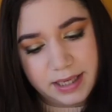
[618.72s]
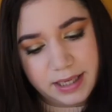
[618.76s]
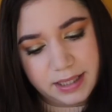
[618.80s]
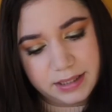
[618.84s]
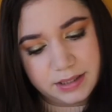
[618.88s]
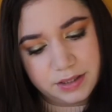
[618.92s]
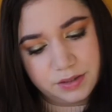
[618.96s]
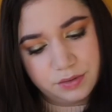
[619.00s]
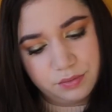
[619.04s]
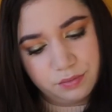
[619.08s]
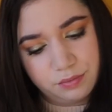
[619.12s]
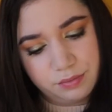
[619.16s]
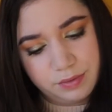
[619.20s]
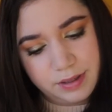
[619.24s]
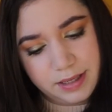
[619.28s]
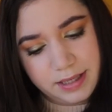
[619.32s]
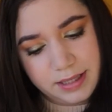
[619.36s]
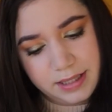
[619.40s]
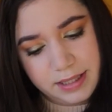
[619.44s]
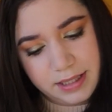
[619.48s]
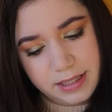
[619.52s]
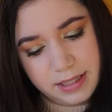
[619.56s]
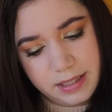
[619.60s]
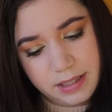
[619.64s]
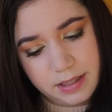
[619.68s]
It's
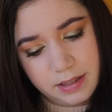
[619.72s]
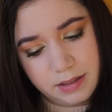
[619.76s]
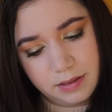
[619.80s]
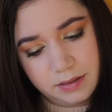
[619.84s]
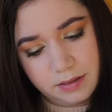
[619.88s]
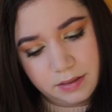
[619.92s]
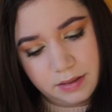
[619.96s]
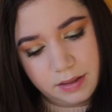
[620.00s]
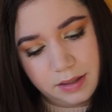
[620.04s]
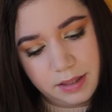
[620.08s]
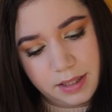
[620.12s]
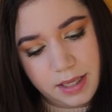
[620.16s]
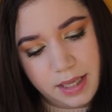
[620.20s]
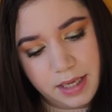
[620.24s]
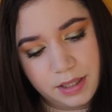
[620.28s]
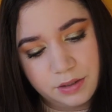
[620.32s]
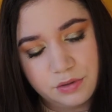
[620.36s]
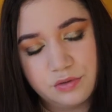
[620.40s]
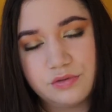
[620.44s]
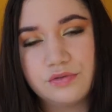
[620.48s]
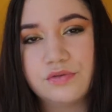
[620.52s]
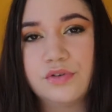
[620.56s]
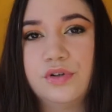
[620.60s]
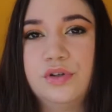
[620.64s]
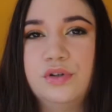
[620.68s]
really
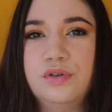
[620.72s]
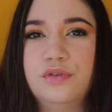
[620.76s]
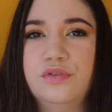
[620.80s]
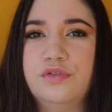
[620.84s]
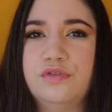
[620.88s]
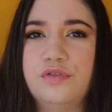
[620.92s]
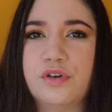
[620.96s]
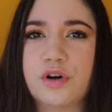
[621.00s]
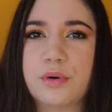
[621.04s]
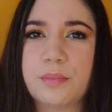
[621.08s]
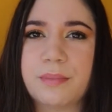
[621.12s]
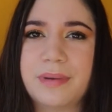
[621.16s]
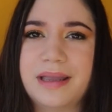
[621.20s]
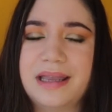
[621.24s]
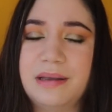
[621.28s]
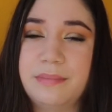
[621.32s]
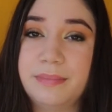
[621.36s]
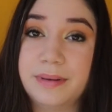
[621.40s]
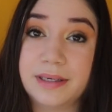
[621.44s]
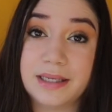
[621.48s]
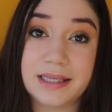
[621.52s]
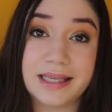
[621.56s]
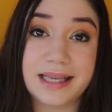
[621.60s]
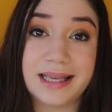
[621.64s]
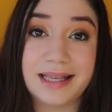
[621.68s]
natural for me,
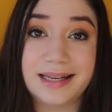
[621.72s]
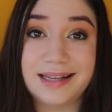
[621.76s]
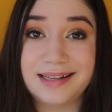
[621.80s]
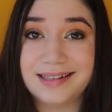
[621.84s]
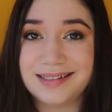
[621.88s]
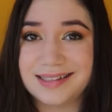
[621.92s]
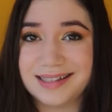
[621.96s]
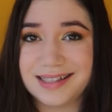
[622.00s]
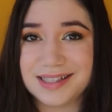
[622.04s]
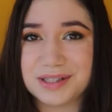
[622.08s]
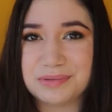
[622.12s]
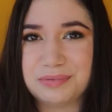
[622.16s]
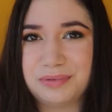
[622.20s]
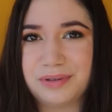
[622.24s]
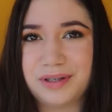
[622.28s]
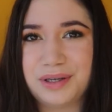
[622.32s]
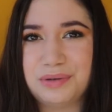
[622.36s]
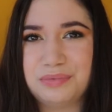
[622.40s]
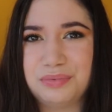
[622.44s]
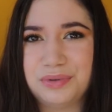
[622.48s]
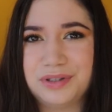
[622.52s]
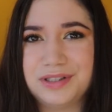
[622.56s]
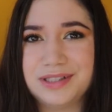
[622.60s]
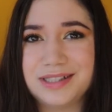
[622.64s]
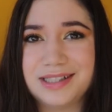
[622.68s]
but again, that's what I
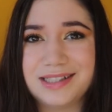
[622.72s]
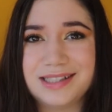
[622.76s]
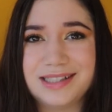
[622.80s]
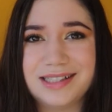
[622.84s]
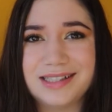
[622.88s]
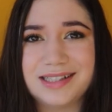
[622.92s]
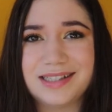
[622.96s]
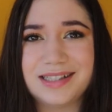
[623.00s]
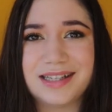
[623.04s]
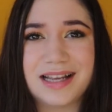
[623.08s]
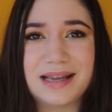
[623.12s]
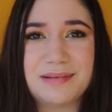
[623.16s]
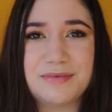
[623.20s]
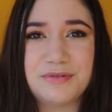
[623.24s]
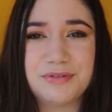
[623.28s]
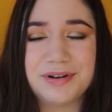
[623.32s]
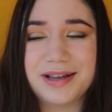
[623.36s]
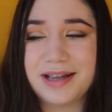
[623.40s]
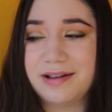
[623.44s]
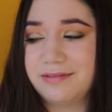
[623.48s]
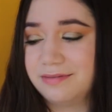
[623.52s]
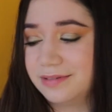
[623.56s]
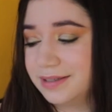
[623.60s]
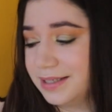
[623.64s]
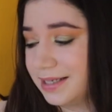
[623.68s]
wanted this time
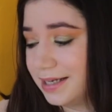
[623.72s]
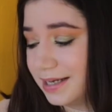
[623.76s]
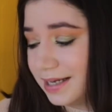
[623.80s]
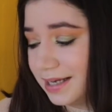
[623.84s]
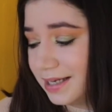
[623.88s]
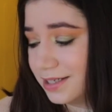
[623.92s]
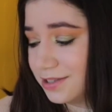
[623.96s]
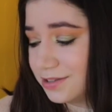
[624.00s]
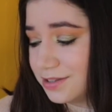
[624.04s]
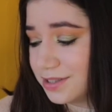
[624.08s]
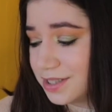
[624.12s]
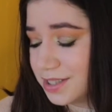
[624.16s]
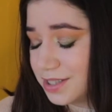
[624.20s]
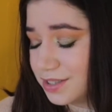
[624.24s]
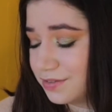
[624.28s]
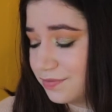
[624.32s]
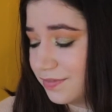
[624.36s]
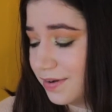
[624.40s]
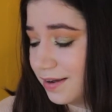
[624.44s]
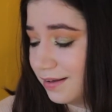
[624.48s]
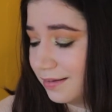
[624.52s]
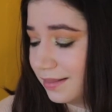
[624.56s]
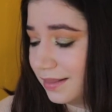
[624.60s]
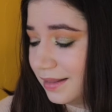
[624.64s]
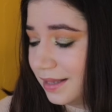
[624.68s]
around. I just
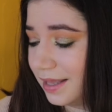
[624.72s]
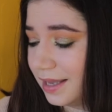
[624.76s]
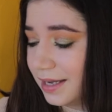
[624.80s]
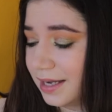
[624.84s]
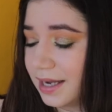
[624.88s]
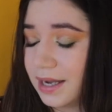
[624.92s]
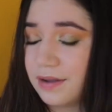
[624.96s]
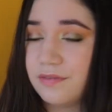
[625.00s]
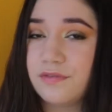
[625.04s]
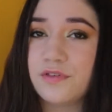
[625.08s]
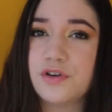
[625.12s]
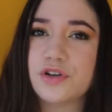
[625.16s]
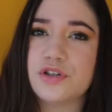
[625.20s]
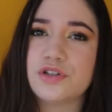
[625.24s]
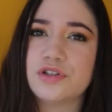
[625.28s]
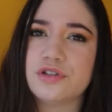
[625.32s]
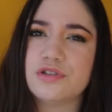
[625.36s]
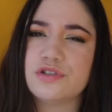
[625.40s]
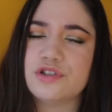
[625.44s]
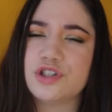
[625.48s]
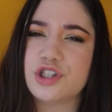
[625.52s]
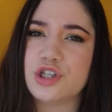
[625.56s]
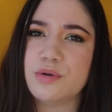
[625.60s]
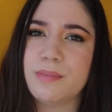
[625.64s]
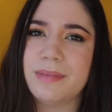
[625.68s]
felt like I've worked
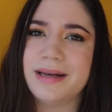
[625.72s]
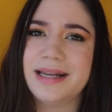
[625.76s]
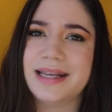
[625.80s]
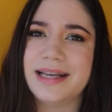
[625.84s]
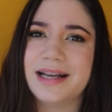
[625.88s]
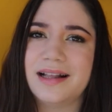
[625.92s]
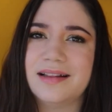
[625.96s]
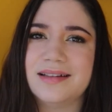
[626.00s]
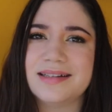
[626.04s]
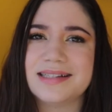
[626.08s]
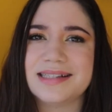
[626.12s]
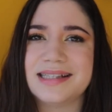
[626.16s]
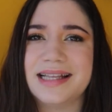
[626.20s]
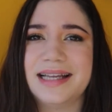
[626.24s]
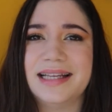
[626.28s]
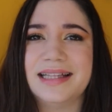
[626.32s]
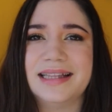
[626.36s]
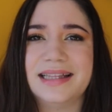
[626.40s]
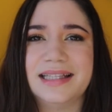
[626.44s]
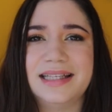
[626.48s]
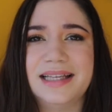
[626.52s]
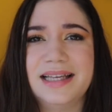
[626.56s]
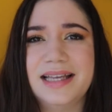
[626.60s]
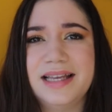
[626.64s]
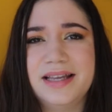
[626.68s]
on so many colours
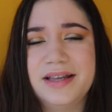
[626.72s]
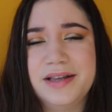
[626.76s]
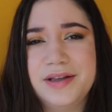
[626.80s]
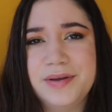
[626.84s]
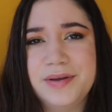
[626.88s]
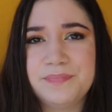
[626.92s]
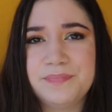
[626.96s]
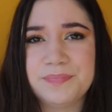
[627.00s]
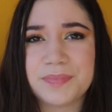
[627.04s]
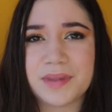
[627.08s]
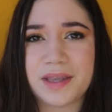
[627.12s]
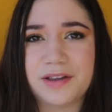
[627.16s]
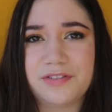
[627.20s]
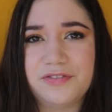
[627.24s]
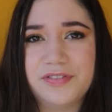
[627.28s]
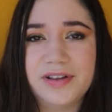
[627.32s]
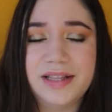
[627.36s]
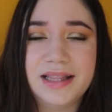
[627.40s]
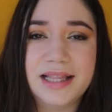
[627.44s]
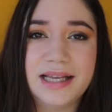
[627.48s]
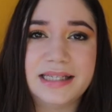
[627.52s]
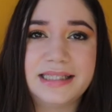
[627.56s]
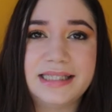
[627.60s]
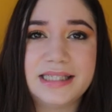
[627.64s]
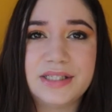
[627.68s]
lately. I feel
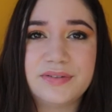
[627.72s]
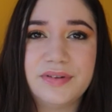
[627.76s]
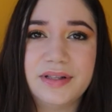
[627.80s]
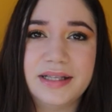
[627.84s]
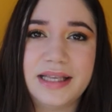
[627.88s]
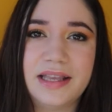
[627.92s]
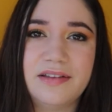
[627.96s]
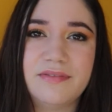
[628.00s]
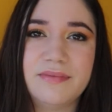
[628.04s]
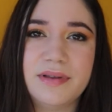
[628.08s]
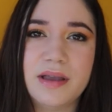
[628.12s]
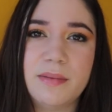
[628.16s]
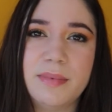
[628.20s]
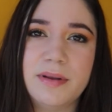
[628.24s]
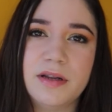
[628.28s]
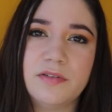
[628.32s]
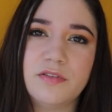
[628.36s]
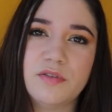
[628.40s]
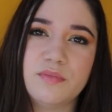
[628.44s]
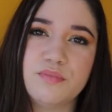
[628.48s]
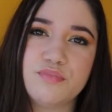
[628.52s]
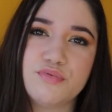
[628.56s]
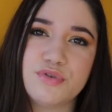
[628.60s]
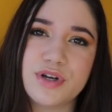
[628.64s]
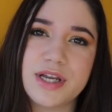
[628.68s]
like this will give me a bit of
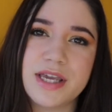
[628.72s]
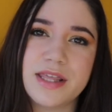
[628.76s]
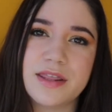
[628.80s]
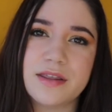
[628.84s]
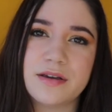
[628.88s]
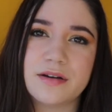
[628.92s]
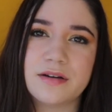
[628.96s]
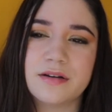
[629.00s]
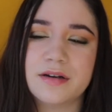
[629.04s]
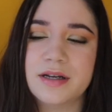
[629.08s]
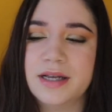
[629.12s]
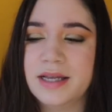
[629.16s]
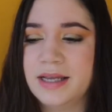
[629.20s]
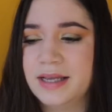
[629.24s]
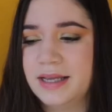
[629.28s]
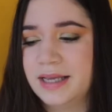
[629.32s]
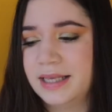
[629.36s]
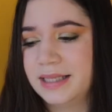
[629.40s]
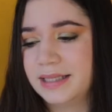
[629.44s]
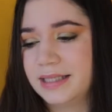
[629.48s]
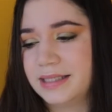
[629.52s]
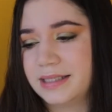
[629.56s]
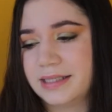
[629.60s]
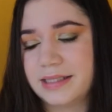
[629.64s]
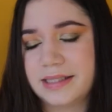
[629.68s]
a breather.
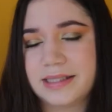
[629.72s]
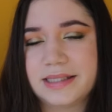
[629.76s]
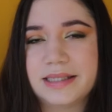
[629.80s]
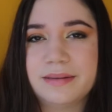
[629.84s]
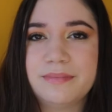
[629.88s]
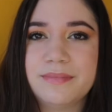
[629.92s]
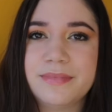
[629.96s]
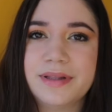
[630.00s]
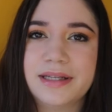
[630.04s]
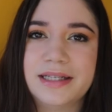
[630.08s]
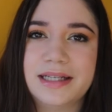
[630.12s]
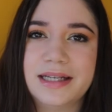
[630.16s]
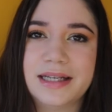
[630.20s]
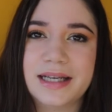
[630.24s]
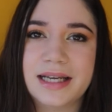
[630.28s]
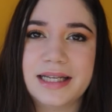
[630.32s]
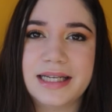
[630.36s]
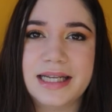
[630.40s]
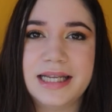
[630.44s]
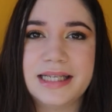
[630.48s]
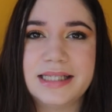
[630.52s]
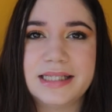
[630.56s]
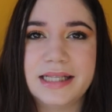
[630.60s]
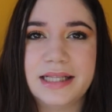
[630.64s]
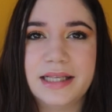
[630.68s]
This is something that I can
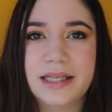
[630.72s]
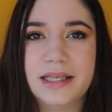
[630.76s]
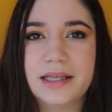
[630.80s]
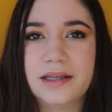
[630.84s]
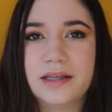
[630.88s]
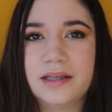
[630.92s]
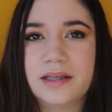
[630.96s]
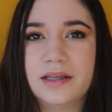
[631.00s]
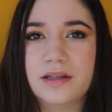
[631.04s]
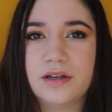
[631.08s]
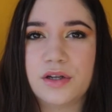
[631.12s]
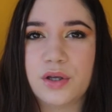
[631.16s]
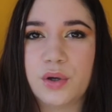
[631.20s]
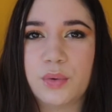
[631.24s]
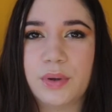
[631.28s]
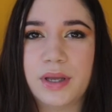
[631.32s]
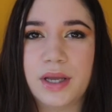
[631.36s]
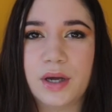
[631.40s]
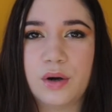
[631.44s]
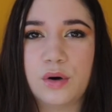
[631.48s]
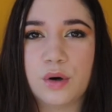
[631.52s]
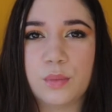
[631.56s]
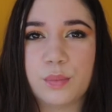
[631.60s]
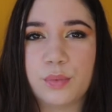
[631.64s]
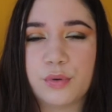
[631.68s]
easily, you know,
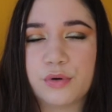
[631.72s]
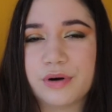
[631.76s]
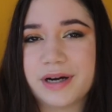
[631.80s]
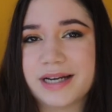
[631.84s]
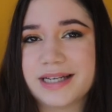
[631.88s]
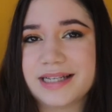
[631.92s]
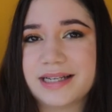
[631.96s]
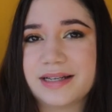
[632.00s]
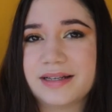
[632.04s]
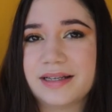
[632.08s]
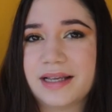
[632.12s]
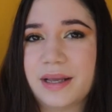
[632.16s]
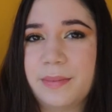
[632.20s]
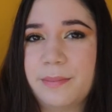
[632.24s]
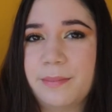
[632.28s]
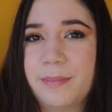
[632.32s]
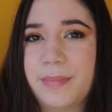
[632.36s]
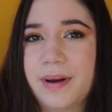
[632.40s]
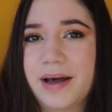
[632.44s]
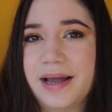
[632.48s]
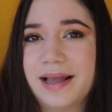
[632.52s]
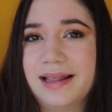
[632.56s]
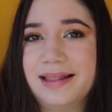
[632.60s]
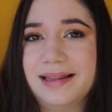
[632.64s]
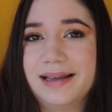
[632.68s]
incorporate in
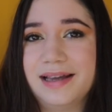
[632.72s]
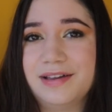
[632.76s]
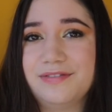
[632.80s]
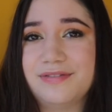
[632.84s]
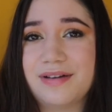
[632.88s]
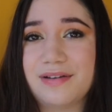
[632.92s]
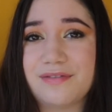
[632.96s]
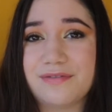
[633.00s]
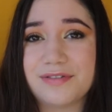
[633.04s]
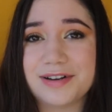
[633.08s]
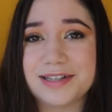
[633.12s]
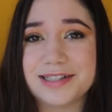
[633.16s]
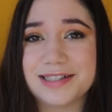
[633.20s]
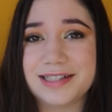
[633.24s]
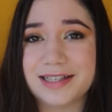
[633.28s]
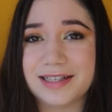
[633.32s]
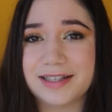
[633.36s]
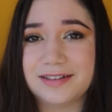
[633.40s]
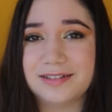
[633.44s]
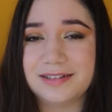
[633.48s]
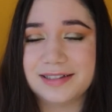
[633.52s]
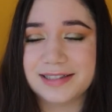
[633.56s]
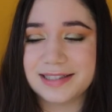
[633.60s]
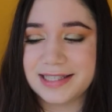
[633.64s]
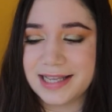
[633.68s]
my life every
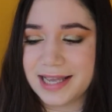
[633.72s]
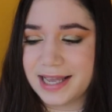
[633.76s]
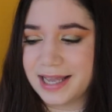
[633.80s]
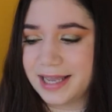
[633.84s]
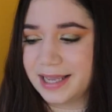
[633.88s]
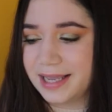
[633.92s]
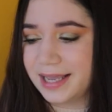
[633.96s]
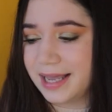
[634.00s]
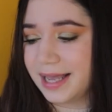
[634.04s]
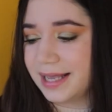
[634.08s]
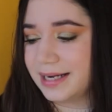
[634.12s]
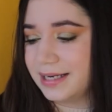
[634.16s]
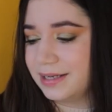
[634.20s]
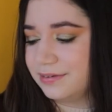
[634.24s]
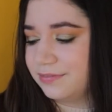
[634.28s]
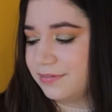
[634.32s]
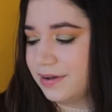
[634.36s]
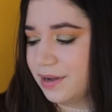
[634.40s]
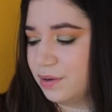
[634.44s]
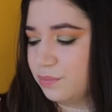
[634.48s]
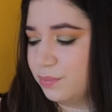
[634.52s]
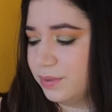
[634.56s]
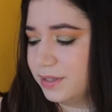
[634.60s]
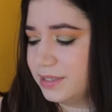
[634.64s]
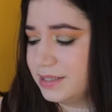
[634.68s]
single day. And if
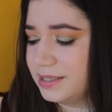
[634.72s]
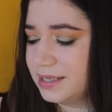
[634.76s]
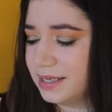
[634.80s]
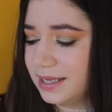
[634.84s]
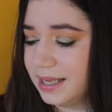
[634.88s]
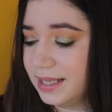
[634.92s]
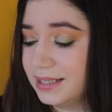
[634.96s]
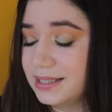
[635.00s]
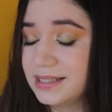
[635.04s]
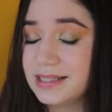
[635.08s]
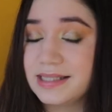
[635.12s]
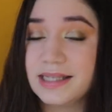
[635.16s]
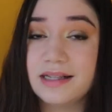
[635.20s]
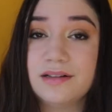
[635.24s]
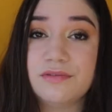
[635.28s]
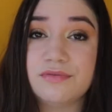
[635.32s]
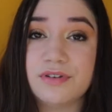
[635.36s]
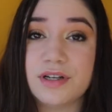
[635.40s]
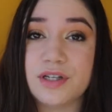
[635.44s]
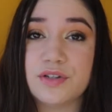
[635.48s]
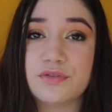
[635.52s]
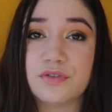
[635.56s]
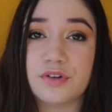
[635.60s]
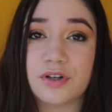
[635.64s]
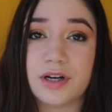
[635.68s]
I want, I can still
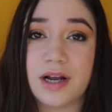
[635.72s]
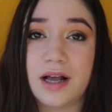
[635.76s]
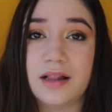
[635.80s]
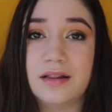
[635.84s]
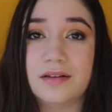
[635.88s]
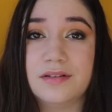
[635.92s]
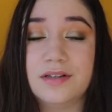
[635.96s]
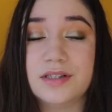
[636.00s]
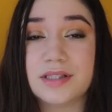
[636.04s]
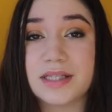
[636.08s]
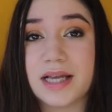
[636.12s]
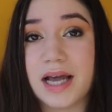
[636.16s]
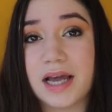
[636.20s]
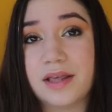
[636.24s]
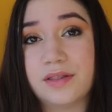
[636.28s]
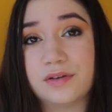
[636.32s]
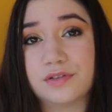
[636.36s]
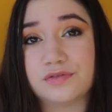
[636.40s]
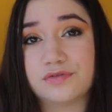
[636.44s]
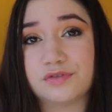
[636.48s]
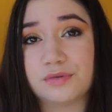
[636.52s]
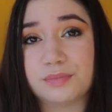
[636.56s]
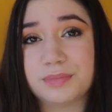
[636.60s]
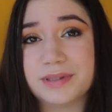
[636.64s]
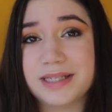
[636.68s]
reach for colors either
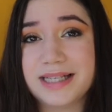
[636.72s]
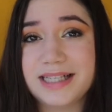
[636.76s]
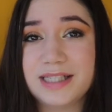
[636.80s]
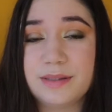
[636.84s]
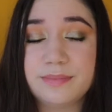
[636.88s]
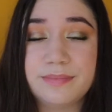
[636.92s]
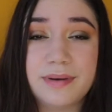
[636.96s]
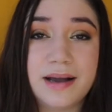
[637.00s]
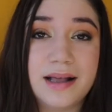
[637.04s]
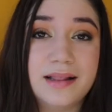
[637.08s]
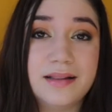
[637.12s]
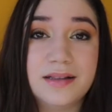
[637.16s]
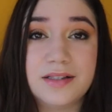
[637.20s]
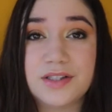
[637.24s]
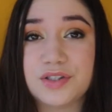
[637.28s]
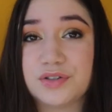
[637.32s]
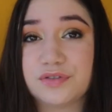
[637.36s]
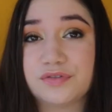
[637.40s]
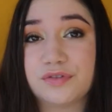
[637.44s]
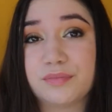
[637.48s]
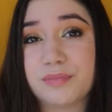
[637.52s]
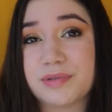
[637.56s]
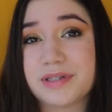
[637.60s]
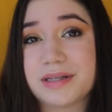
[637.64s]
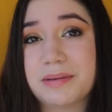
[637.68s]
from these palettes or
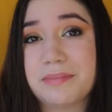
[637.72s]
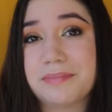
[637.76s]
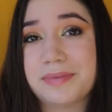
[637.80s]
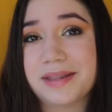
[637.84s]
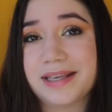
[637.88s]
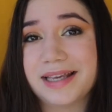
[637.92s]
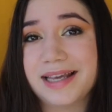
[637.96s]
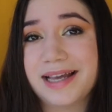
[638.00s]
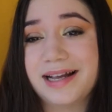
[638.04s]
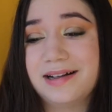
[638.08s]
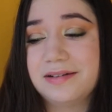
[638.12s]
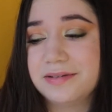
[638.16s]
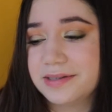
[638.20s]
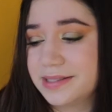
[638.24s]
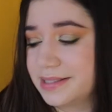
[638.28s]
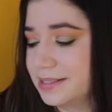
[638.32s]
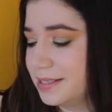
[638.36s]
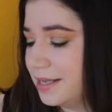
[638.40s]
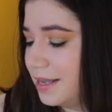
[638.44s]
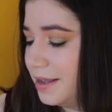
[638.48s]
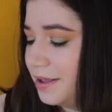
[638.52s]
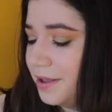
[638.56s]
from something else.